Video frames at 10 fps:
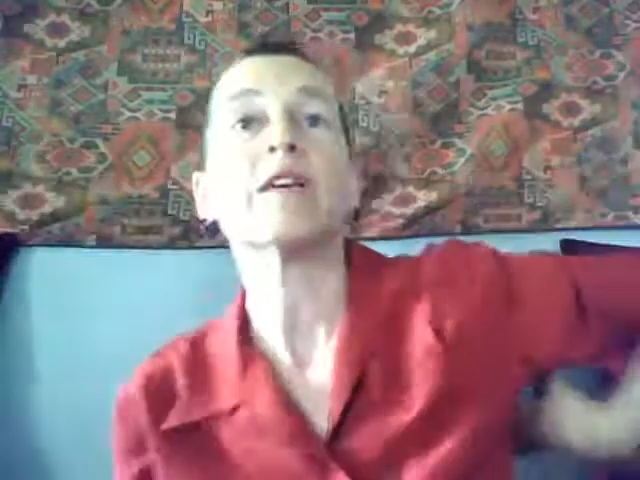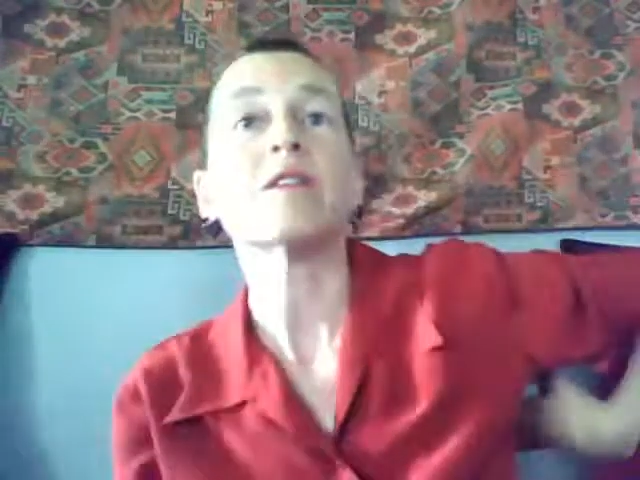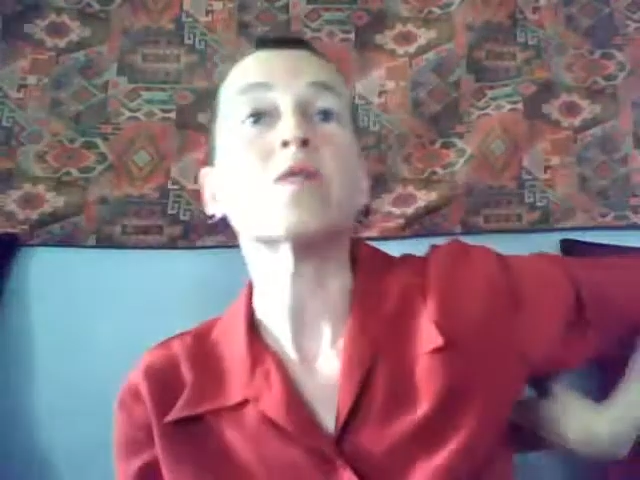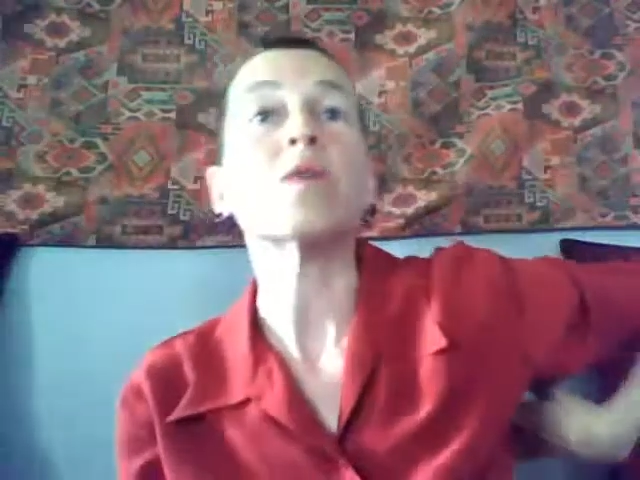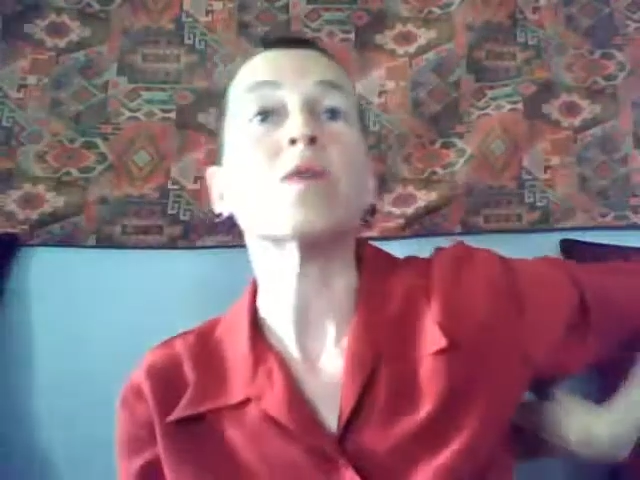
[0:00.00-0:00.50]

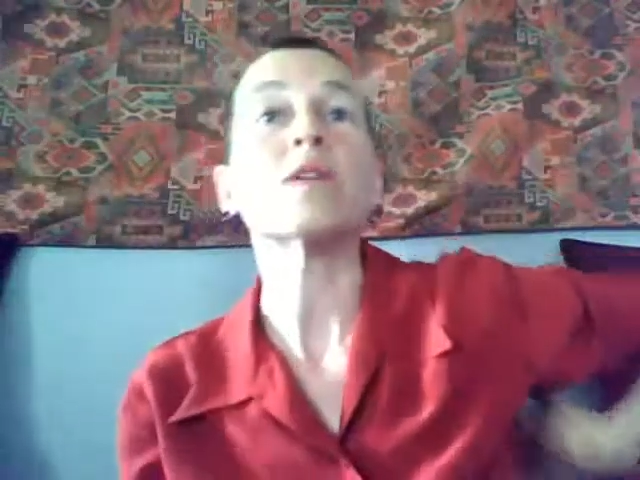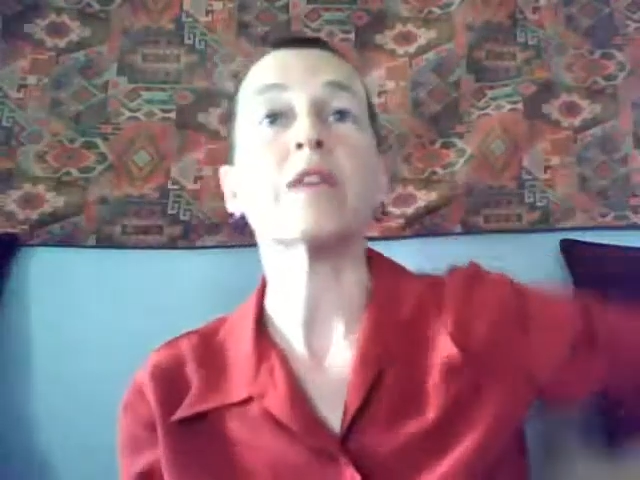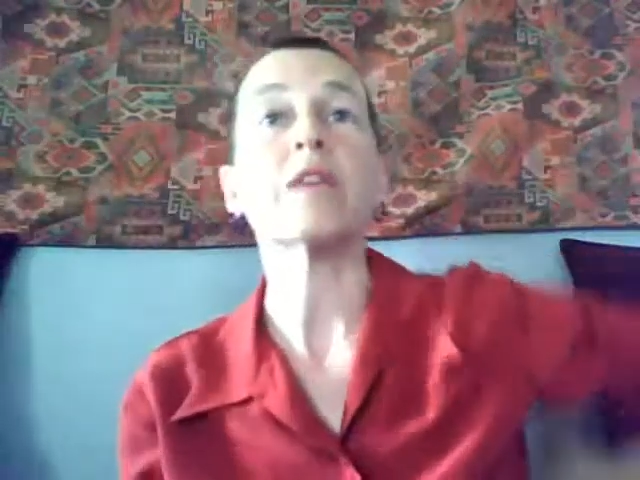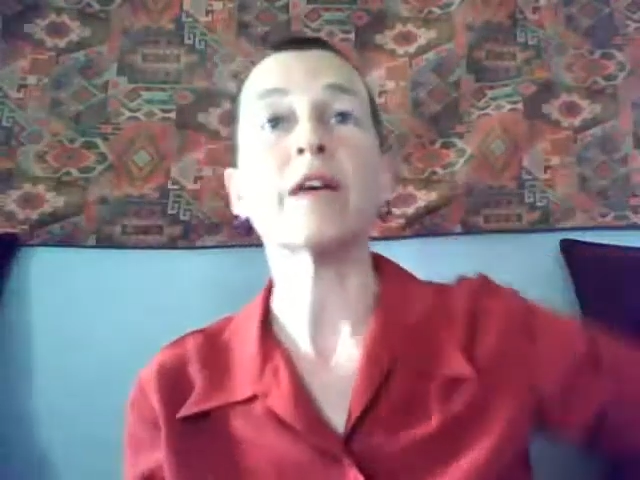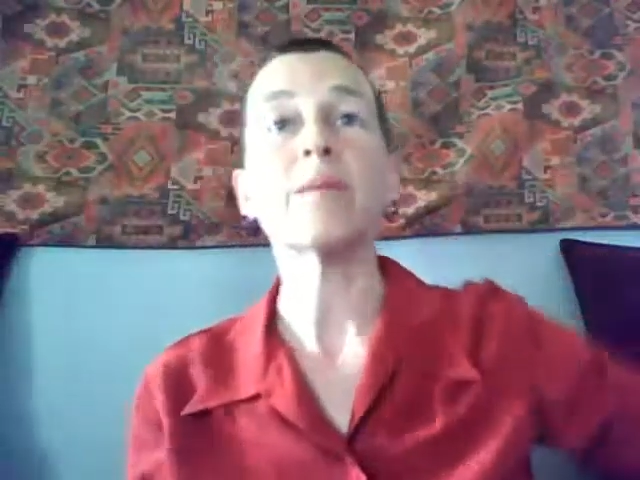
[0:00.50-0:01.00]
squeeze
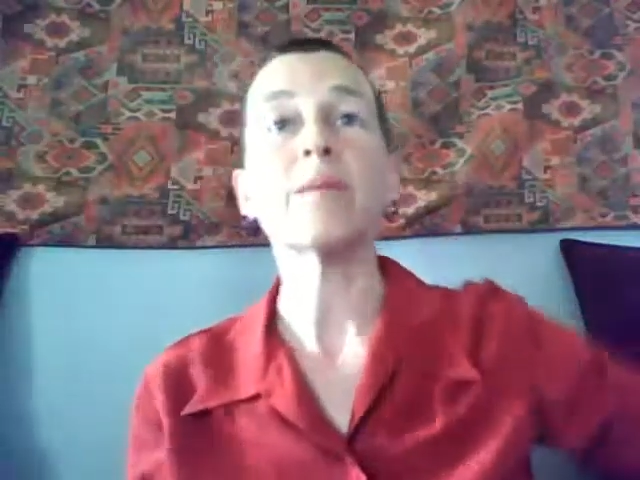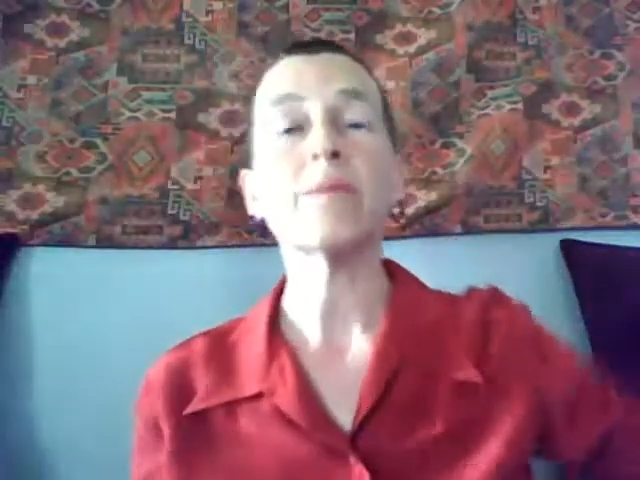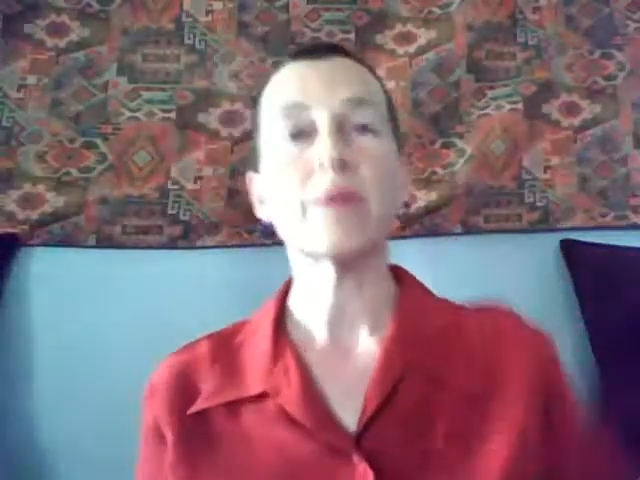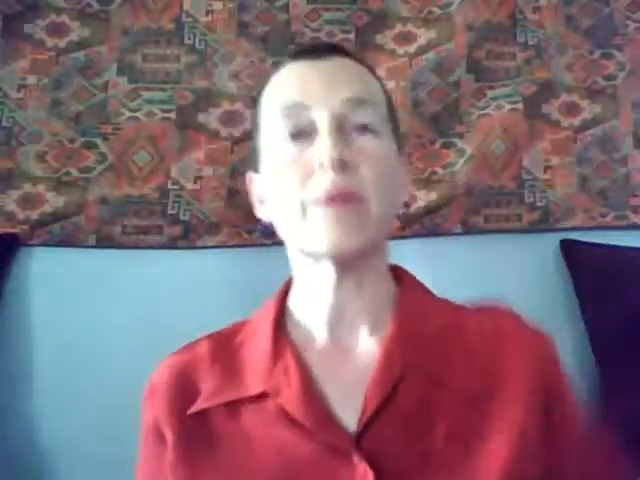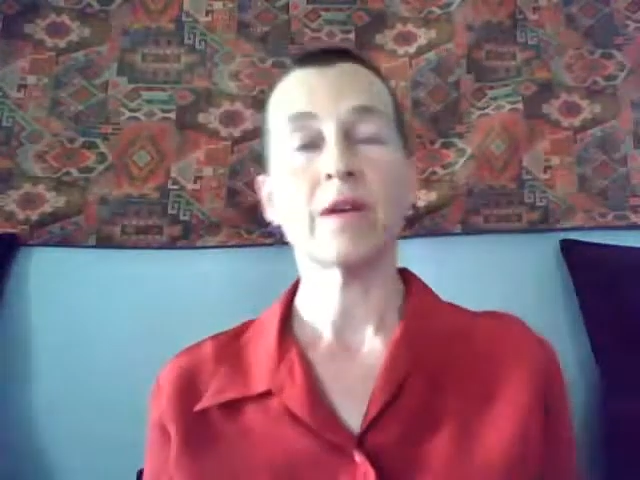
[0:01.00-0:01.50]
them,
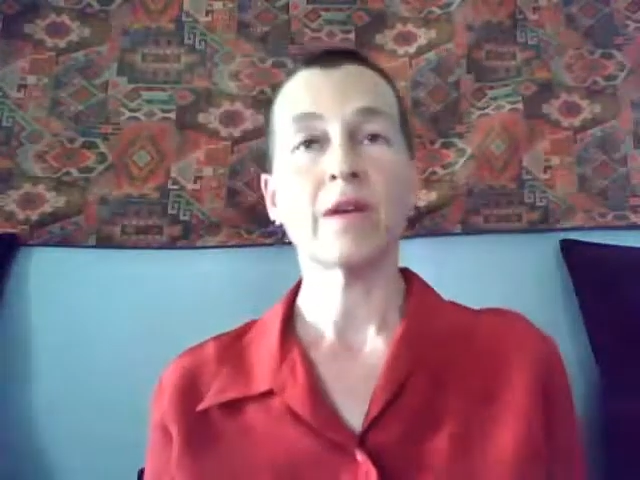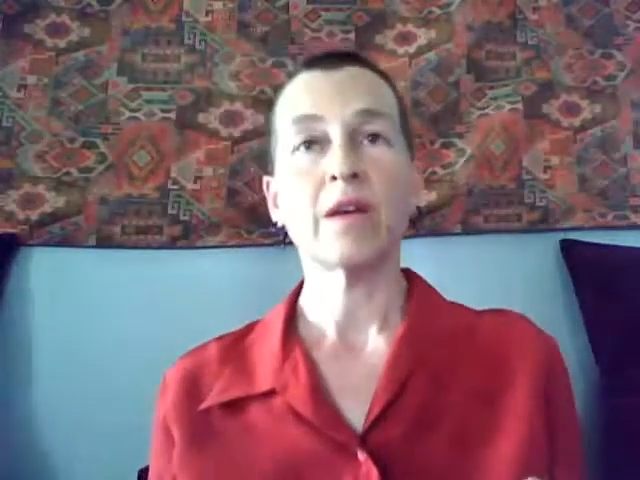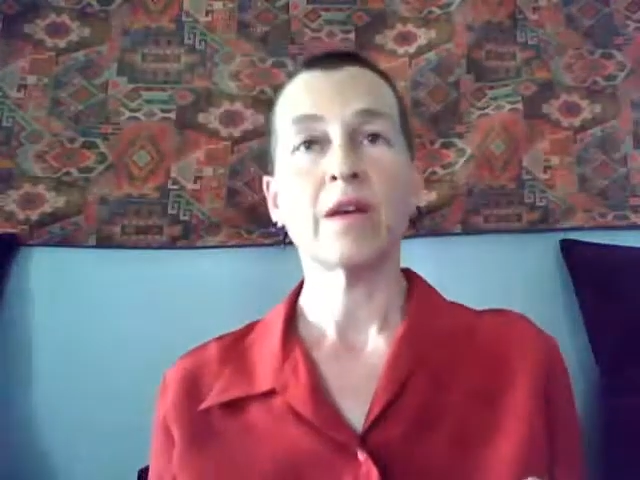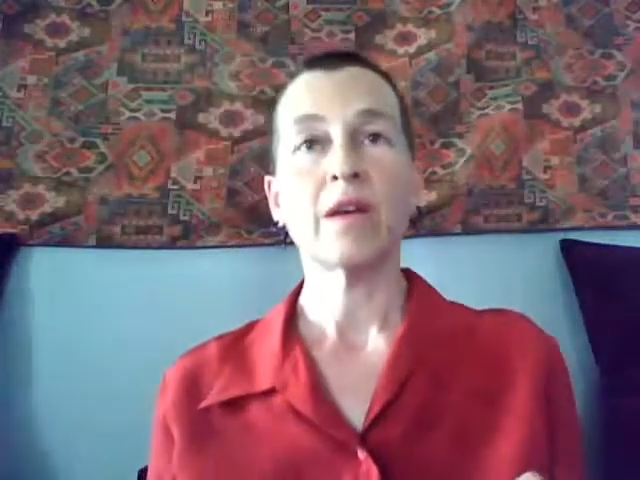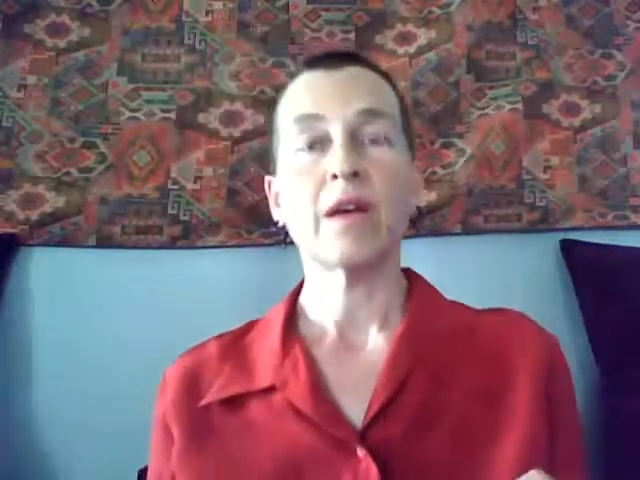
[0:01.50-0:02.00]

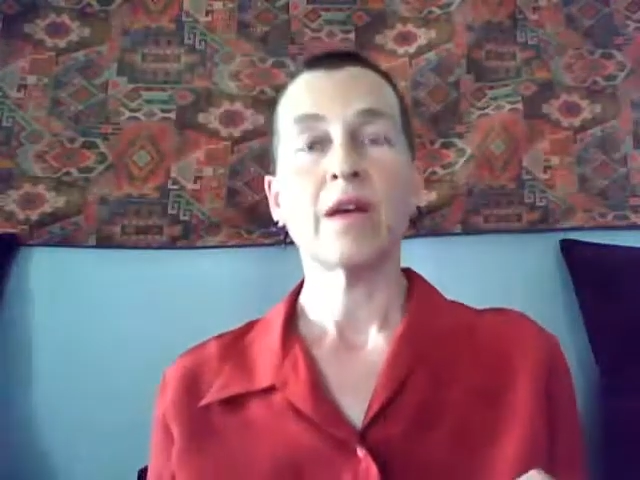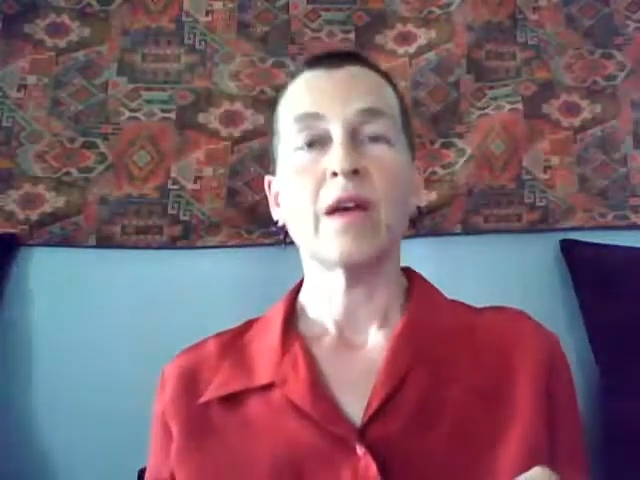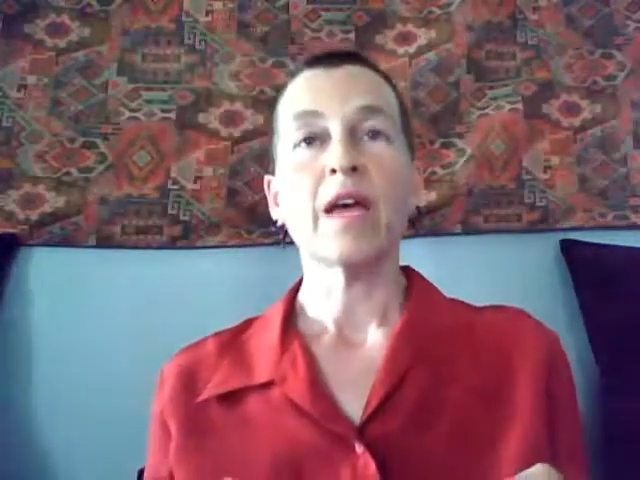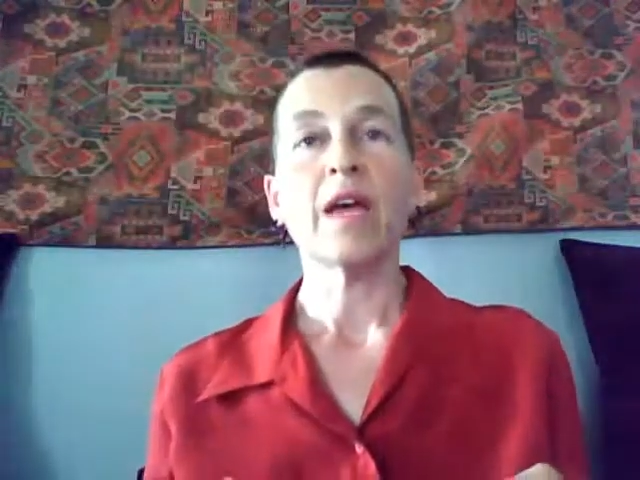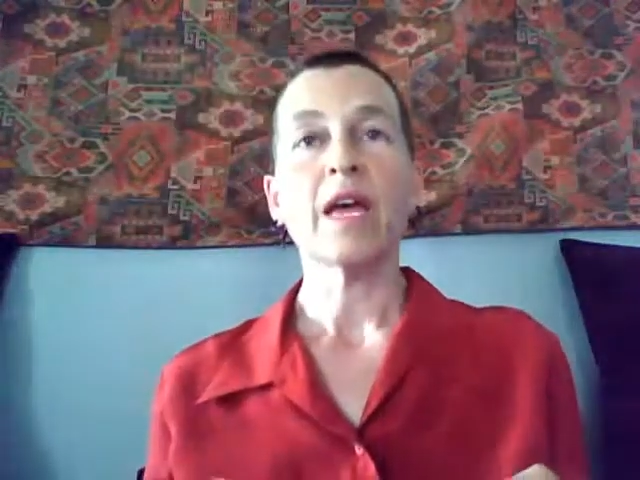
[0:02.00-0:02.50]

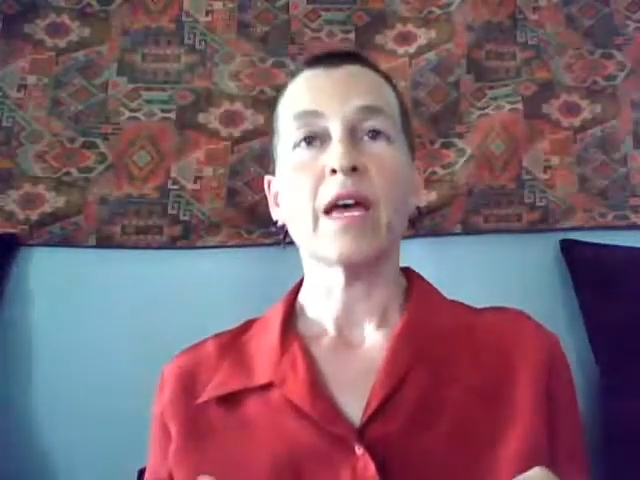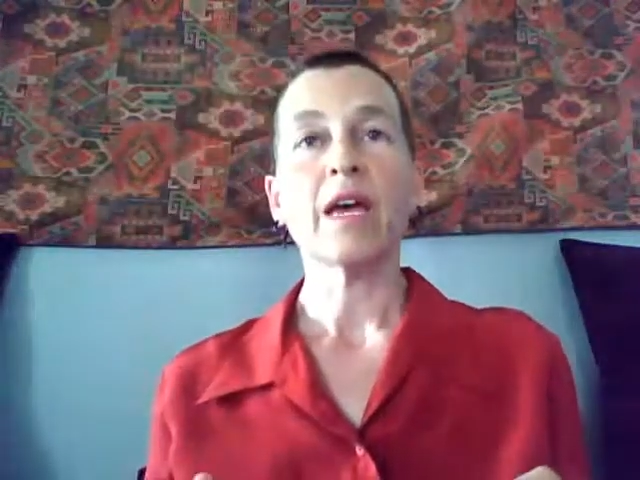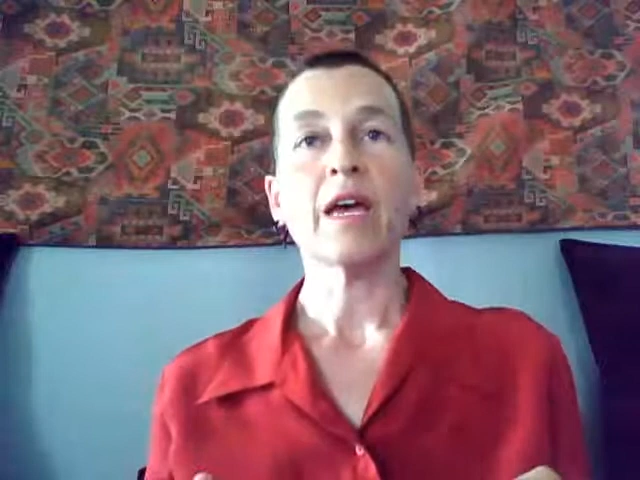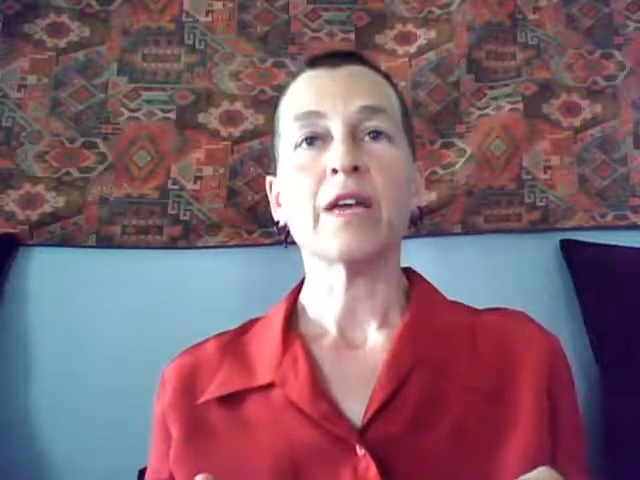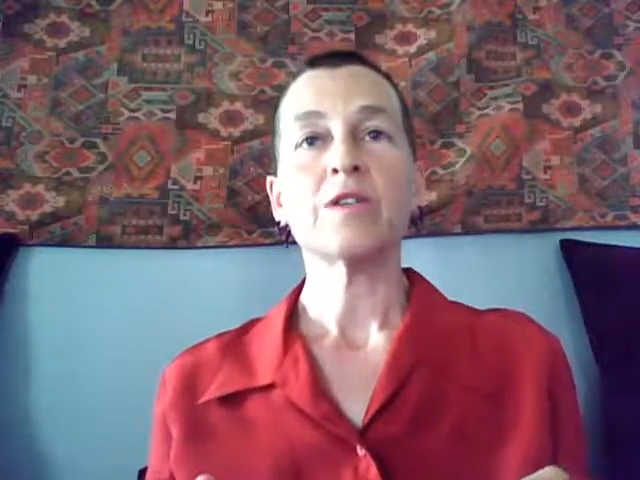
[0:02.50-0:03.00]

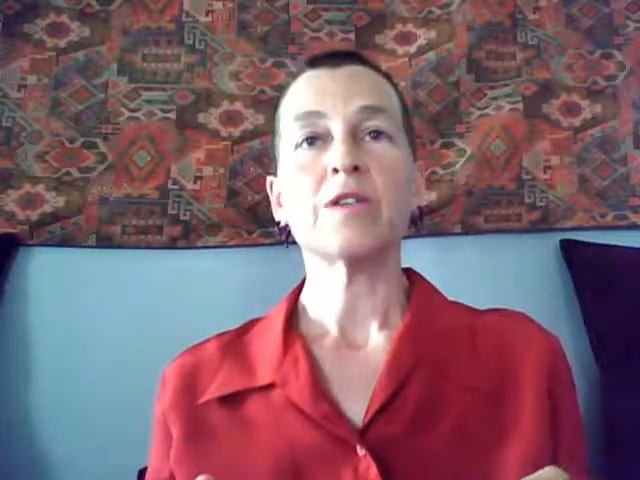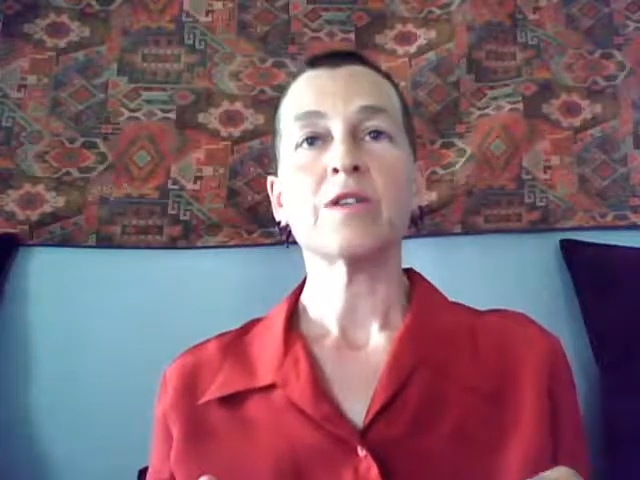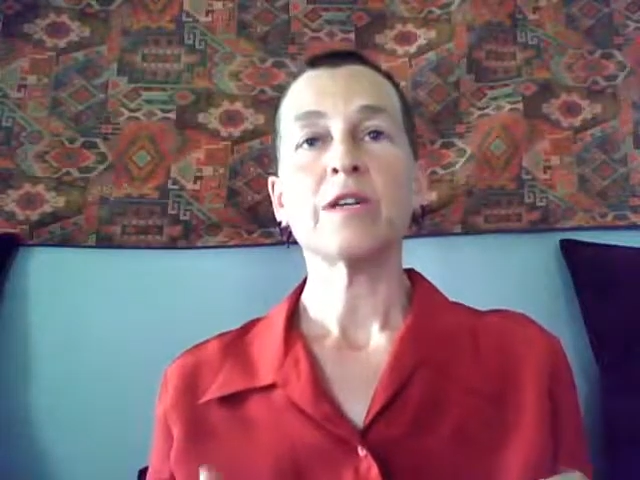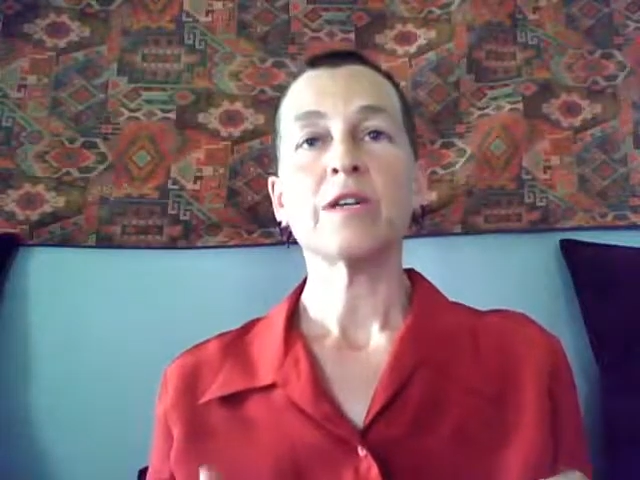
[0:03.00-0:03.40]
and